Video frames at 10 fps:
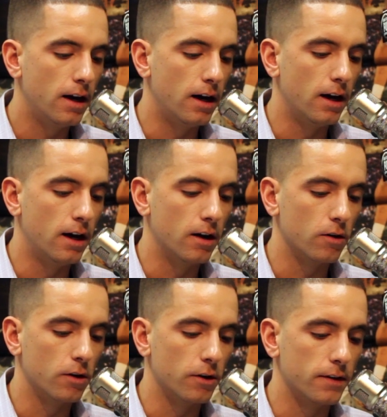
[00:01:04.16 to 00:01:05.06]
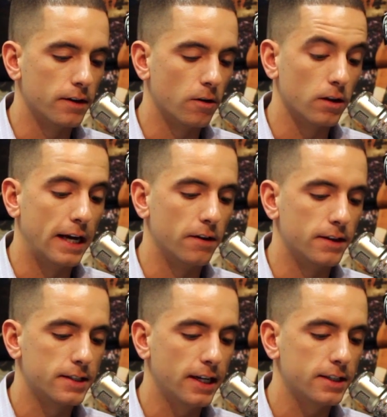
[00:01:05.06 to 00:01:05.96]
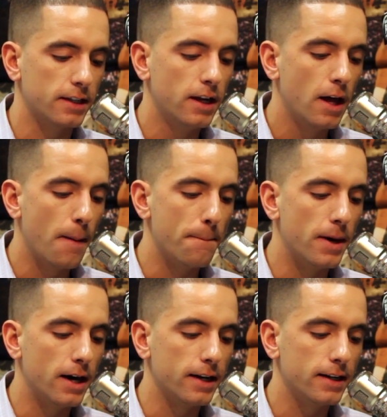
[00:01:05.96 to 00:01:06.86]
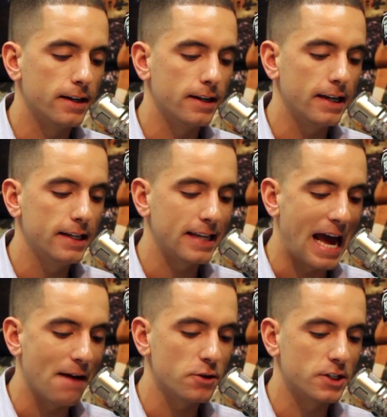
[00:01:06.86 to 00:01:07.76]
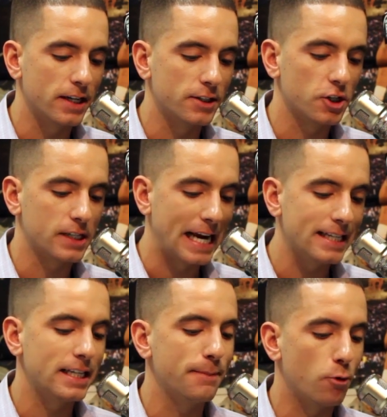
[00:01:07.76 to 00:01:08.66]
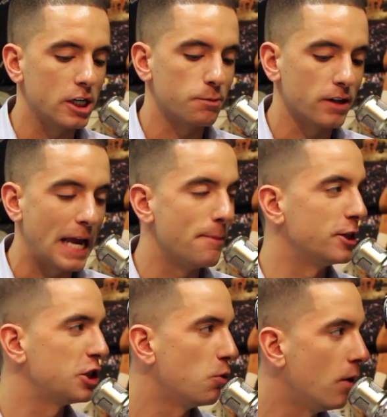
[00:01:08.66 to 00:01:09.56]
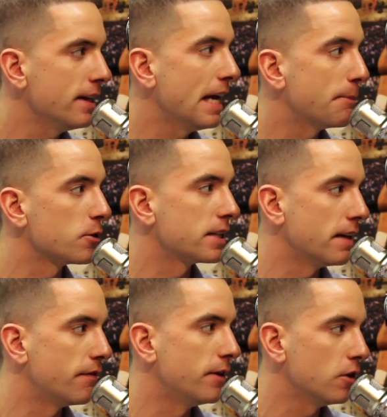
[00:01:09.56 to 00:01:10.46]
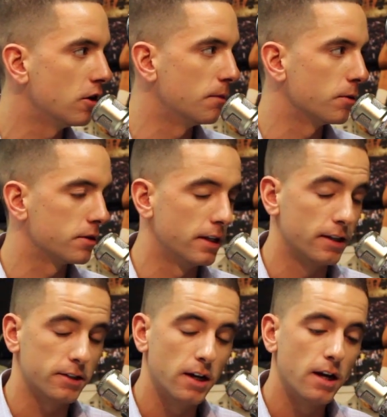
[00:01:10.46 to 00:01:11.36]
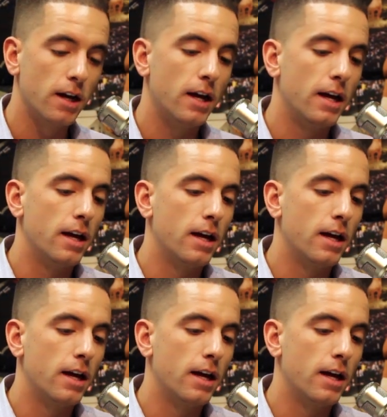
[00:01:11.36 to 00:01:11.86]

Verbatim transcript: later this season. But he's averaging just 18 points per game on 28% field goal percentage. Yeah.